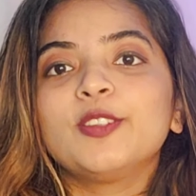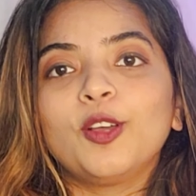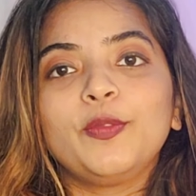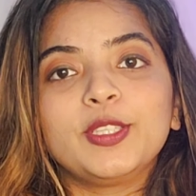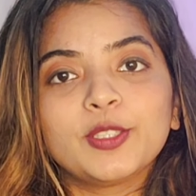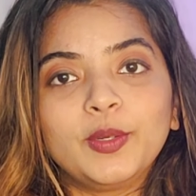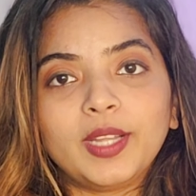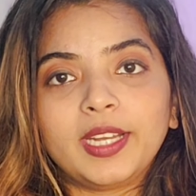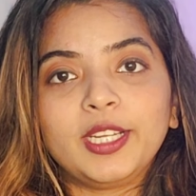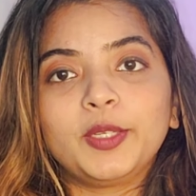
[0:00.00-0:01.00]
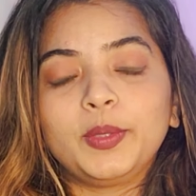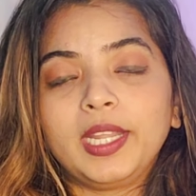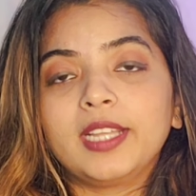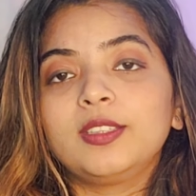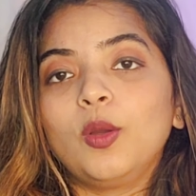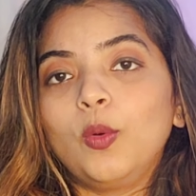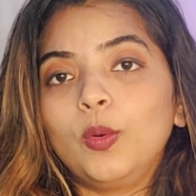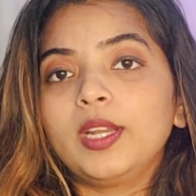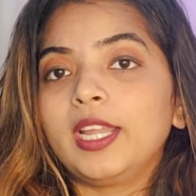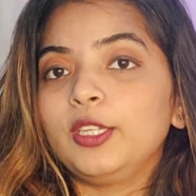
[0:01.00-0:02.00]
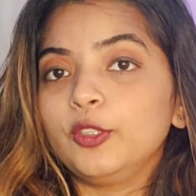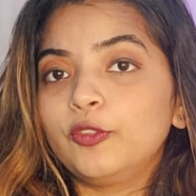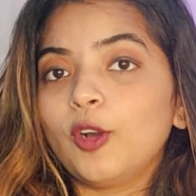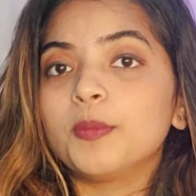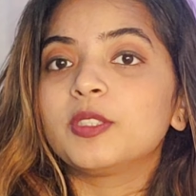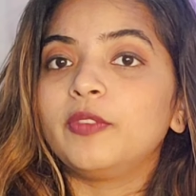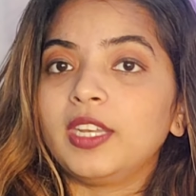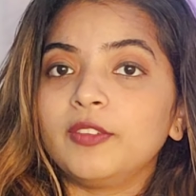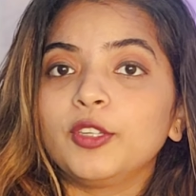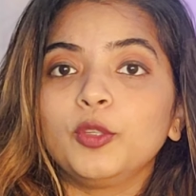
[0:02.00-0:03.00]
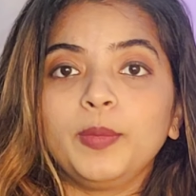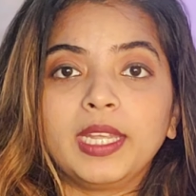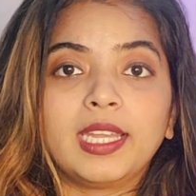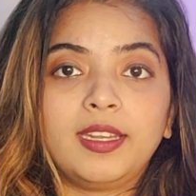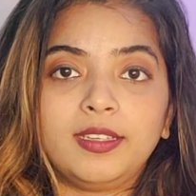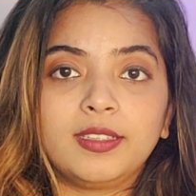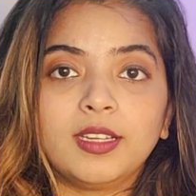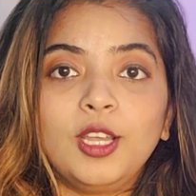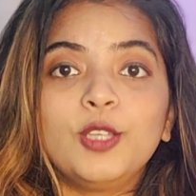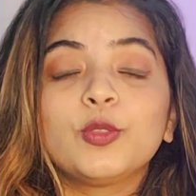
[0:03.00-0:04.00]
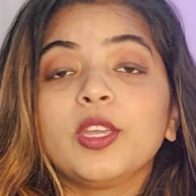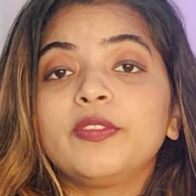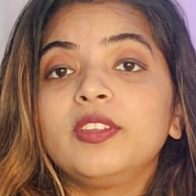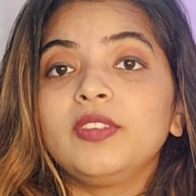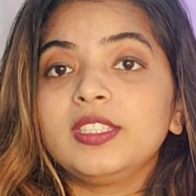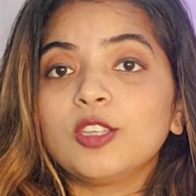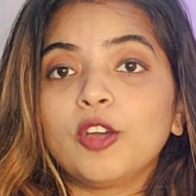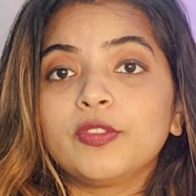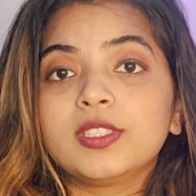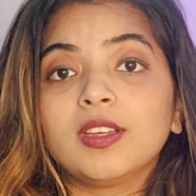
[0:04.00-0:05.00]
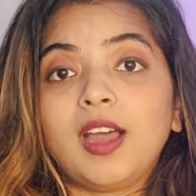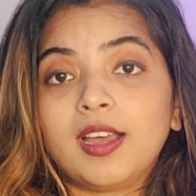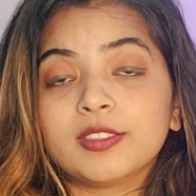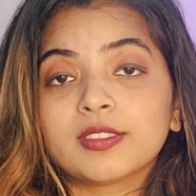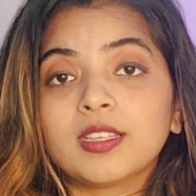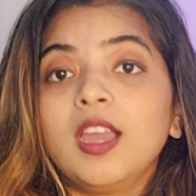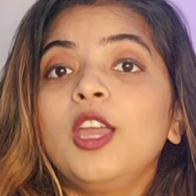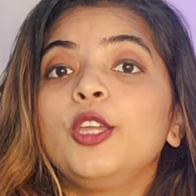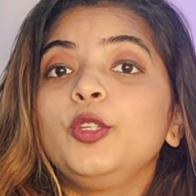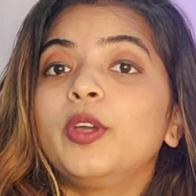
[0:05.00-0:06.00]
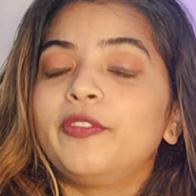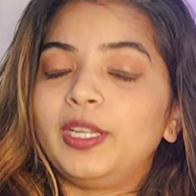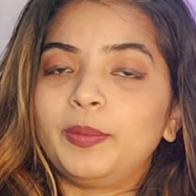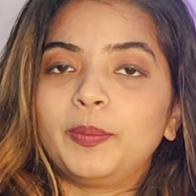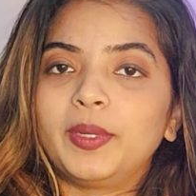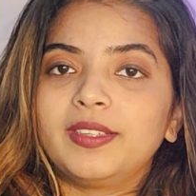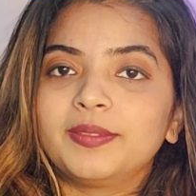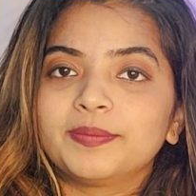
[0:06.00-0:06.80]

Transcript: always a good idea to take the old and new forms whenever you make an edit. So if the visa officer asks, you are well prepared.